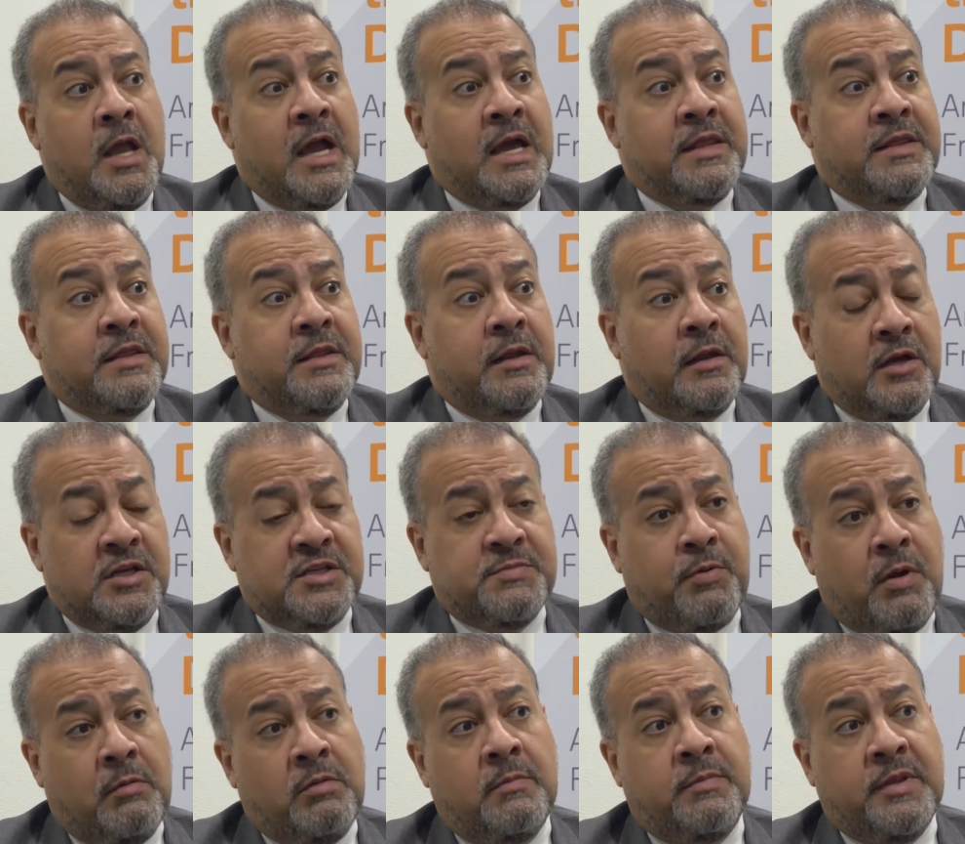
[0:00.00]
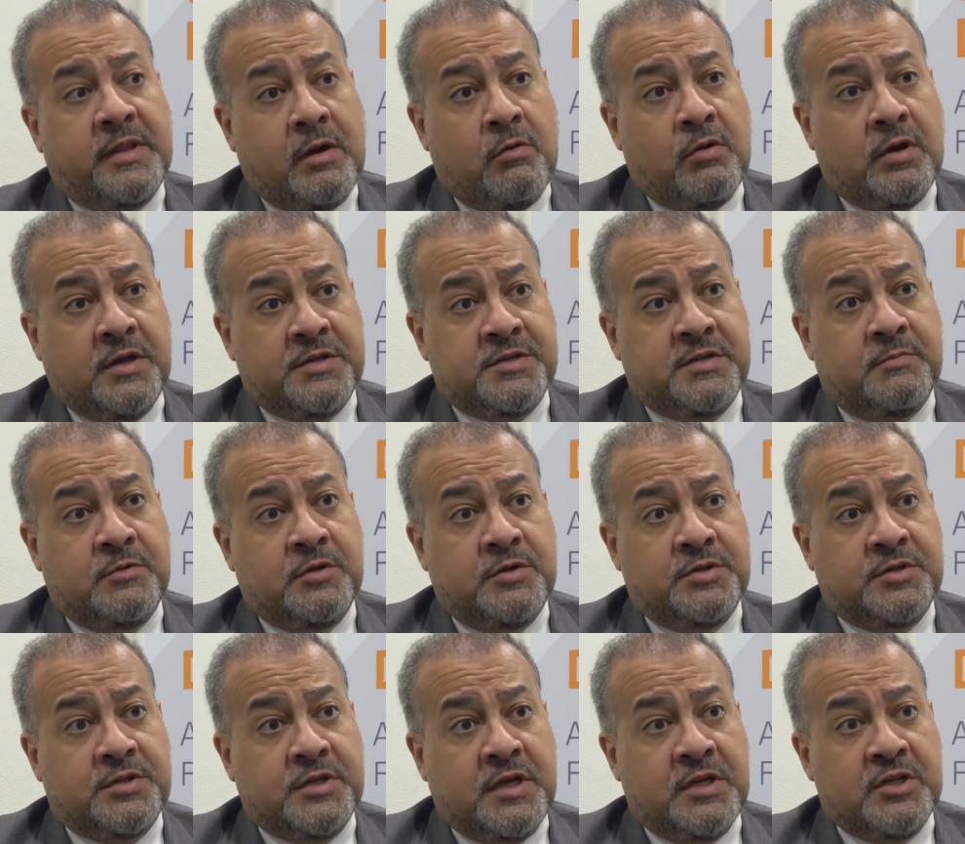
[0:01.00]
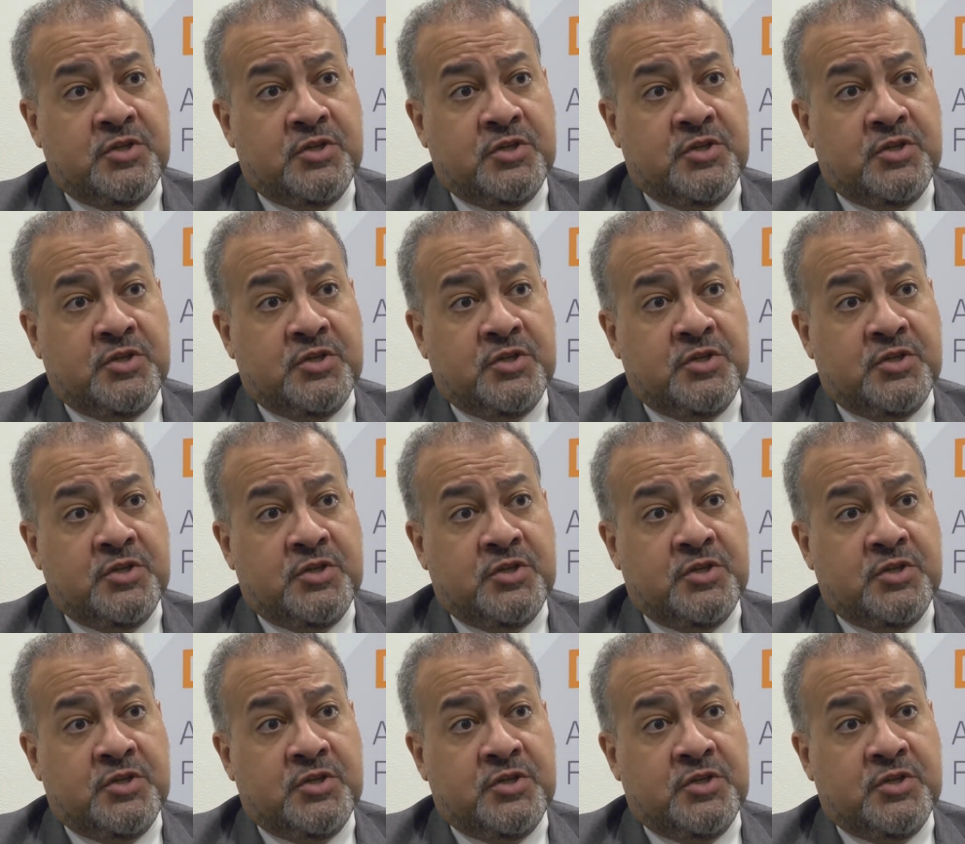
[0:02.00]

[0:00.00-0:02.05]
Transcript: And then the last problem that our customers